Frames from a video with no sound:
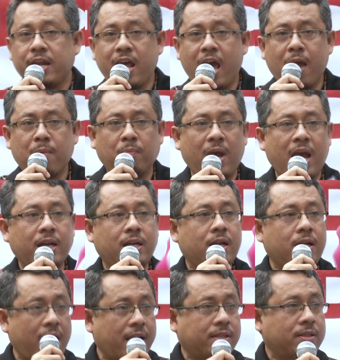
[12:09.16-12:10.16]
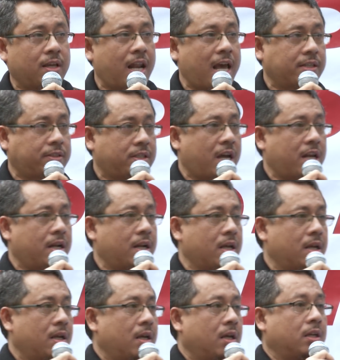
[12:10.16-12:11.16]
them at the next election
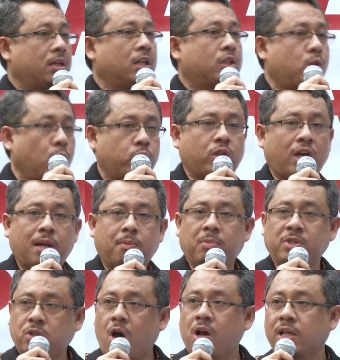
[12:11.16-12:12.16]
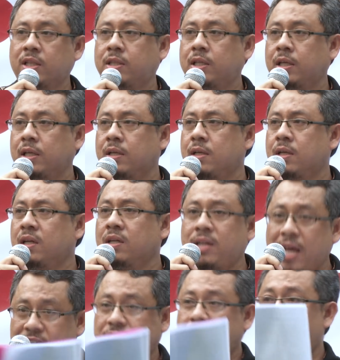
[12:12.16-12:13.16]
the two-thirds majority.
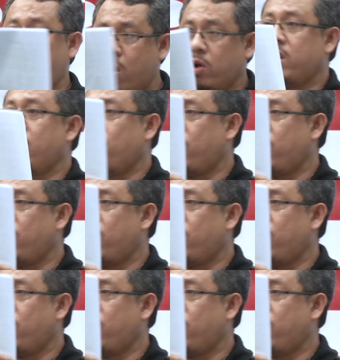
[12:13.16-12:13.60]
That's the only